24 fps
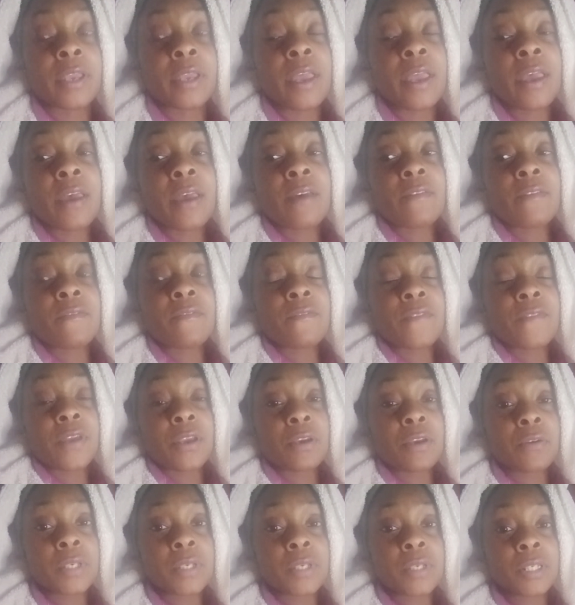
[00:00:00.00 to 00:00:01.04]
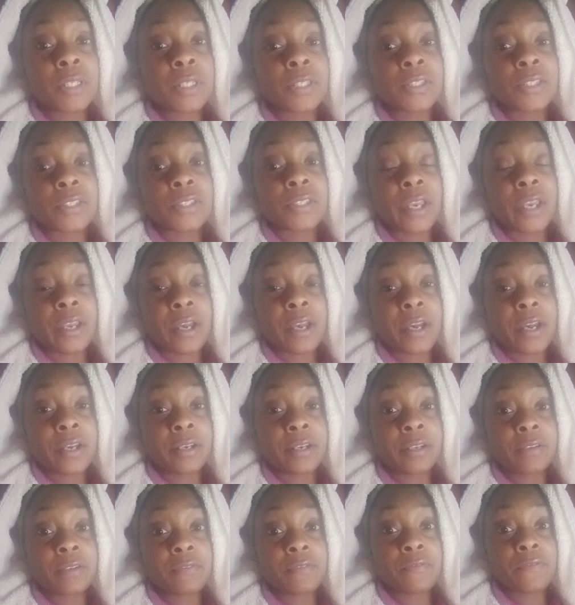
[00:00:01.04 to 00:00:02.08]
very psychotic
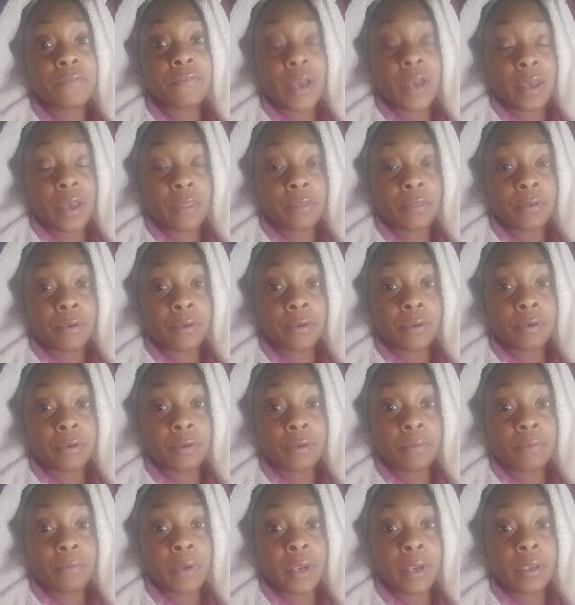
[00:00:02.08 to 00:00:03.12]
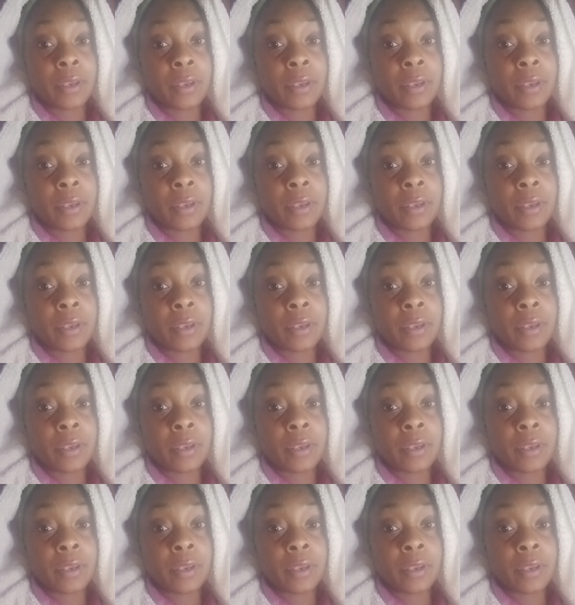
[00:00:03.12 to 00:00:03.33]
father, right?